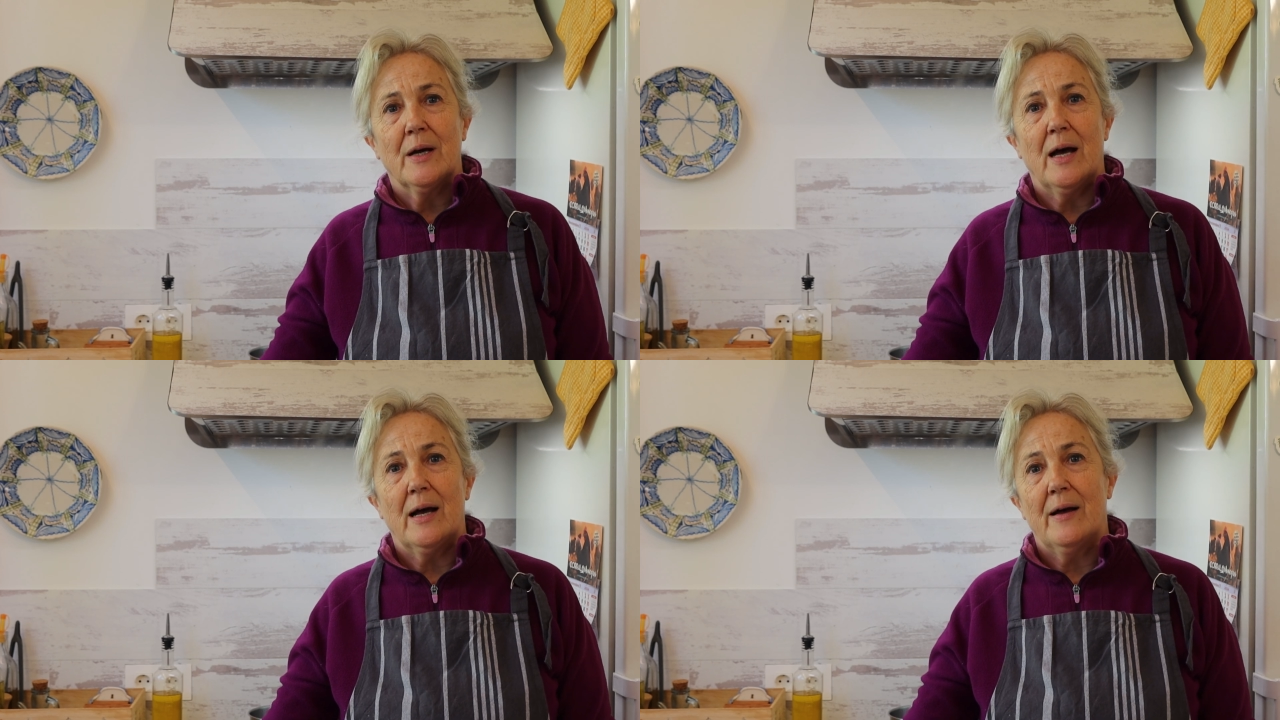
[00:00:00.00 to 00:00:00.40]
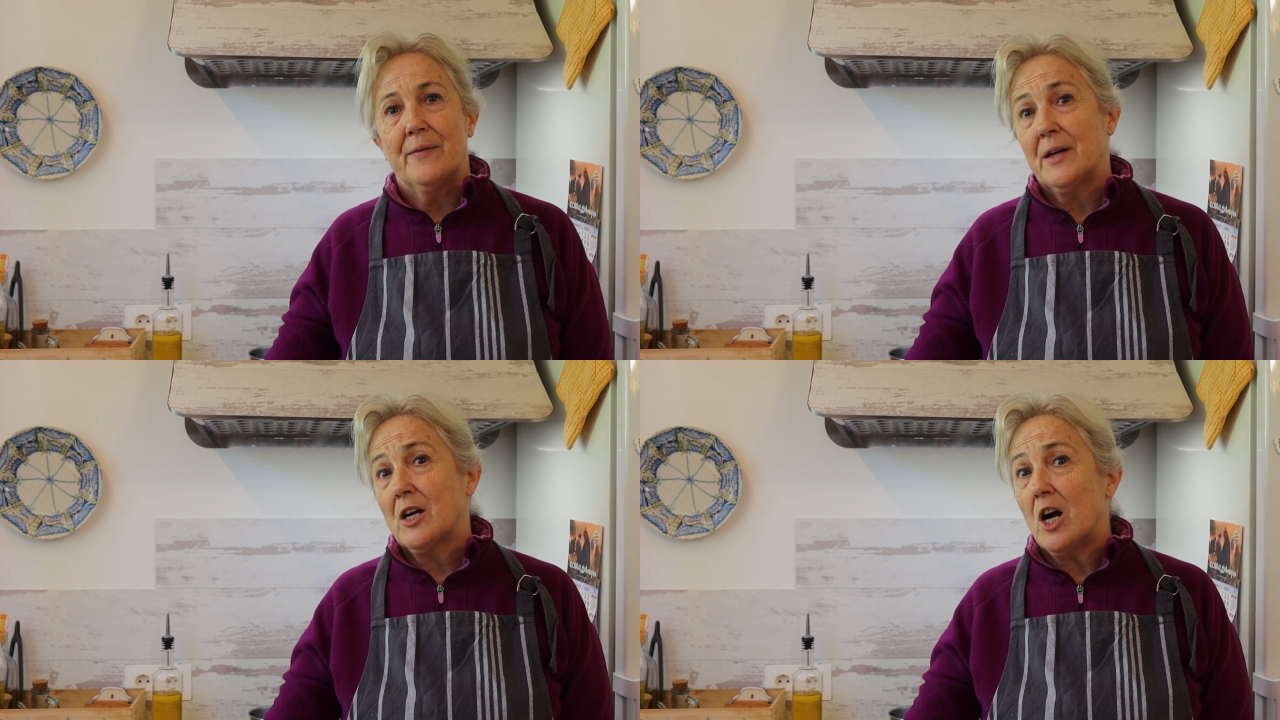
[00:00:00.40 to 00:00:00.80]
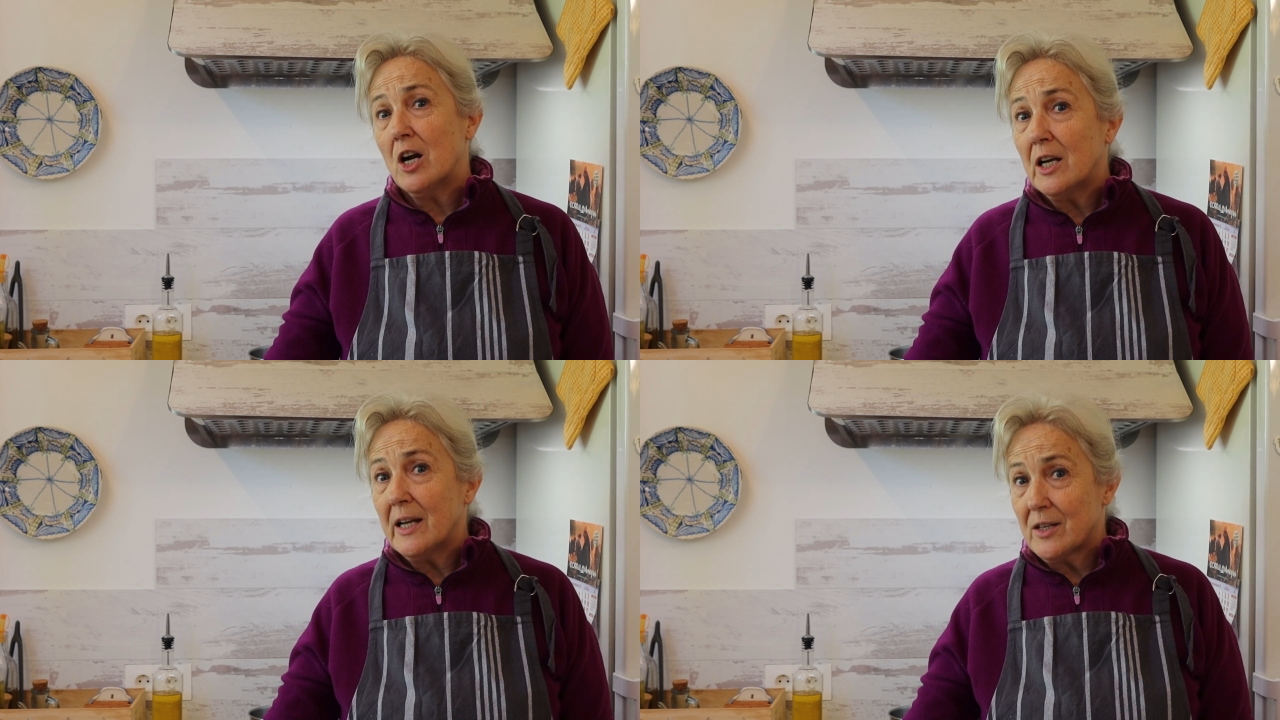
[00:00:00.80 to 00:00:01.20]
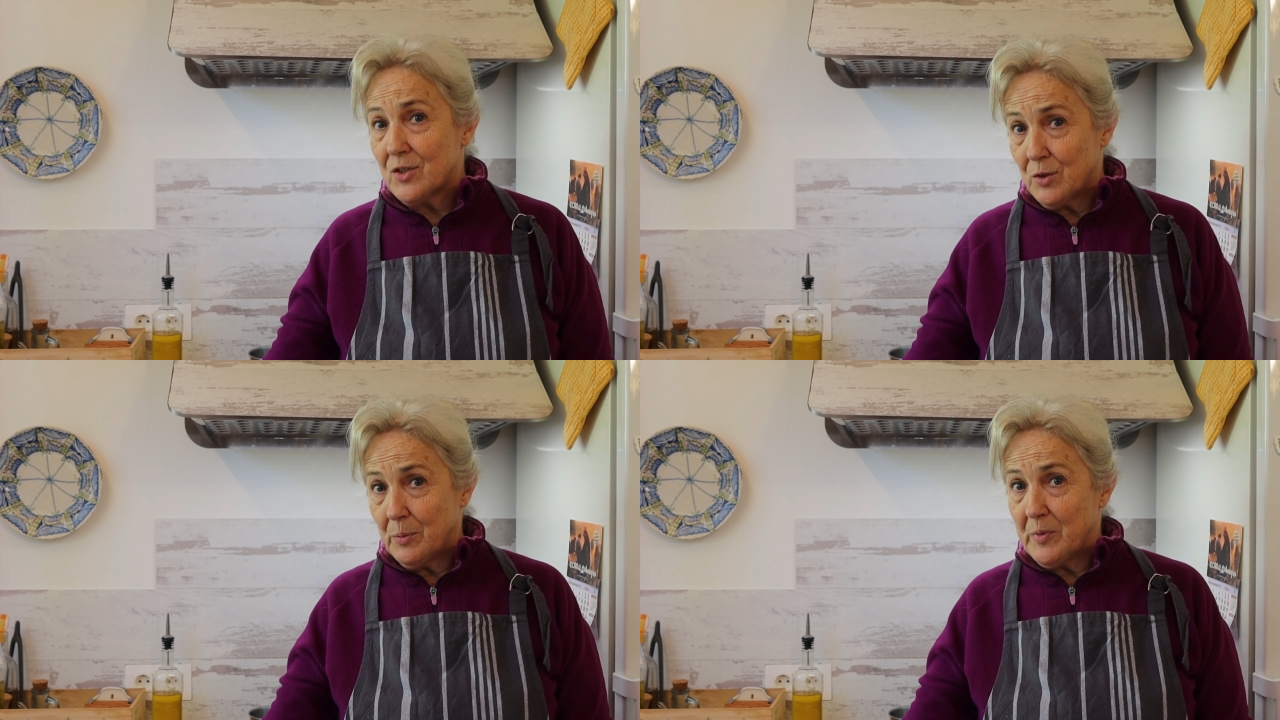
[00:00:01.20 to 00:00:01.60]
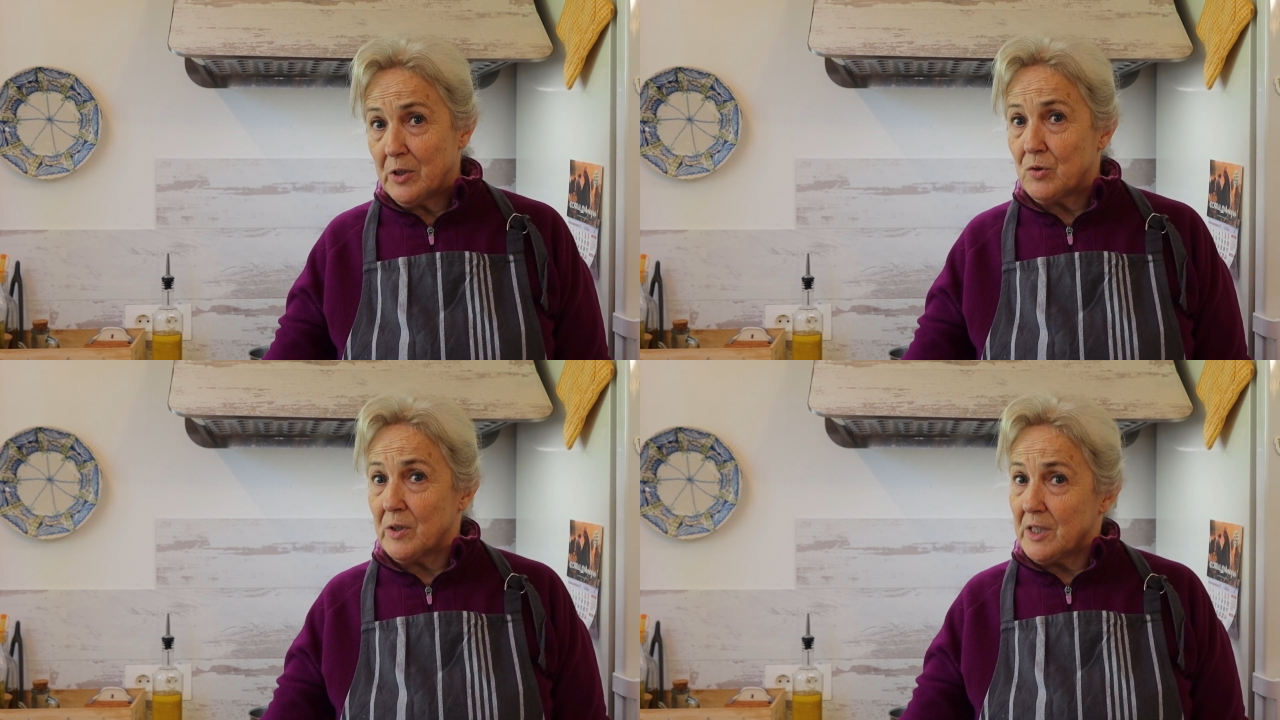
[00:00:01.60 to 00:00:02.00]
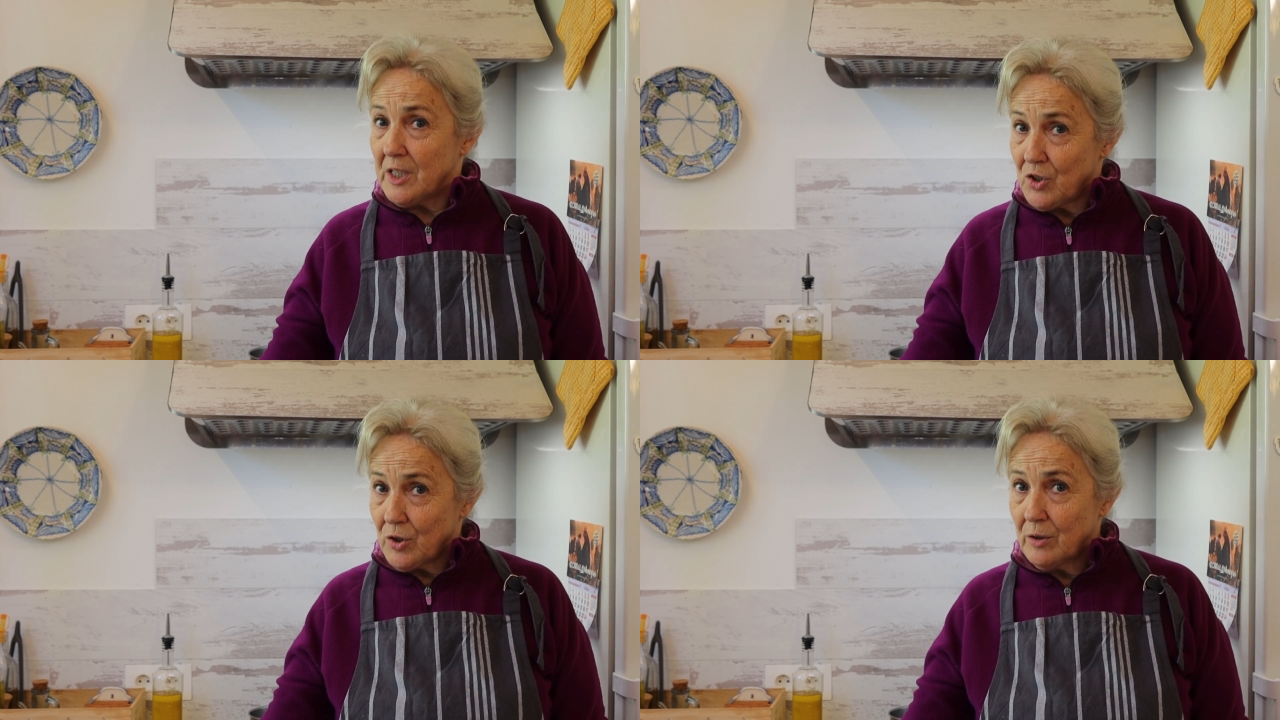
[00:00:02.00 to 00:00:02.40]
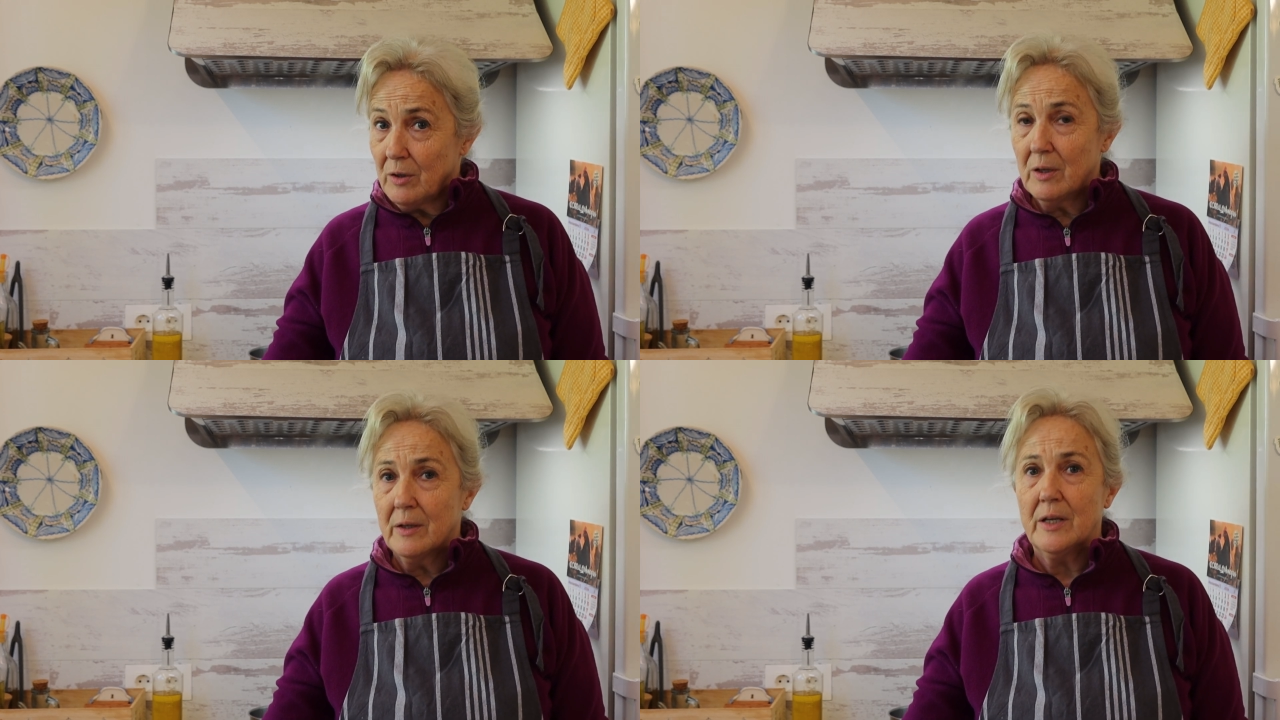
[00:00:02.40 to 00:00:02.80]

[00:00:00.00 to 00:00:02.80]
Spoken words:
the garlic soup, the traditional,